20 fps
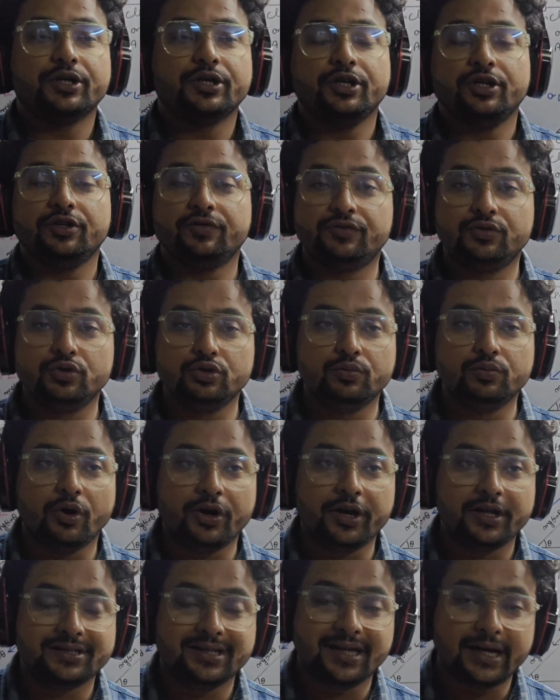Okay, if two
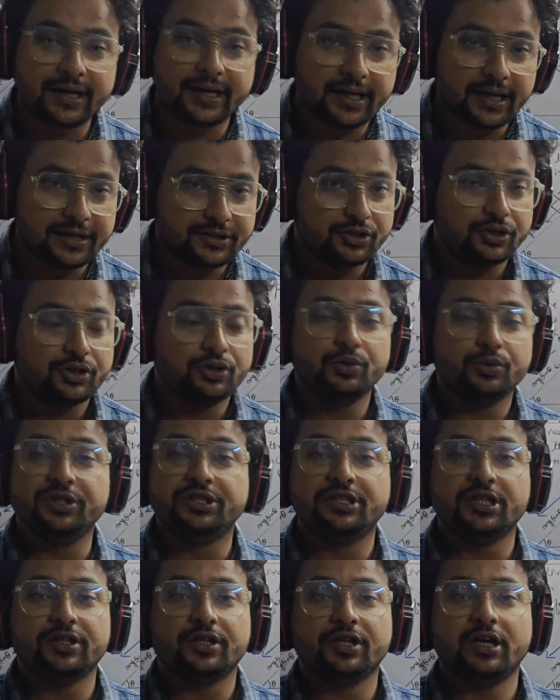bodies are attached to
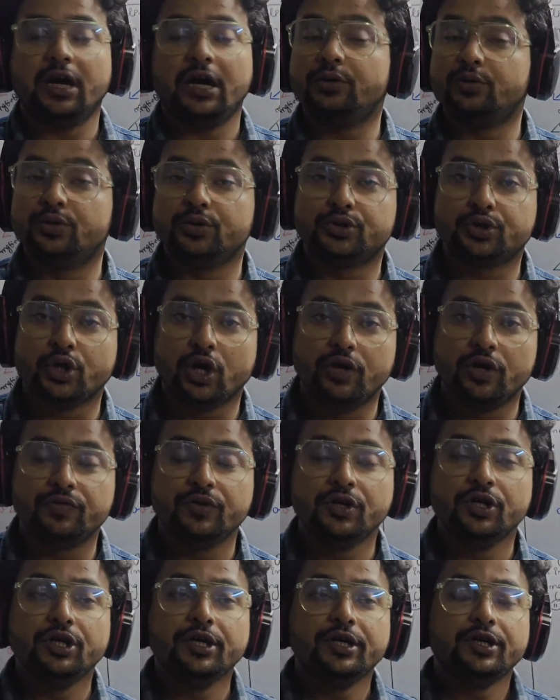each other, how to
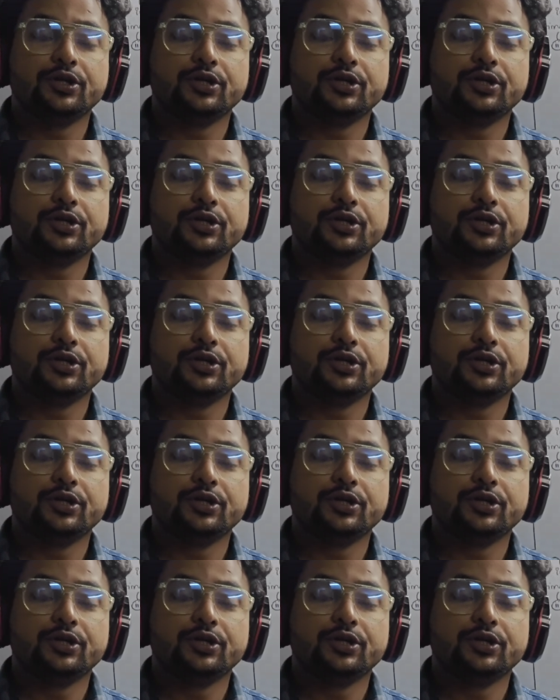solve.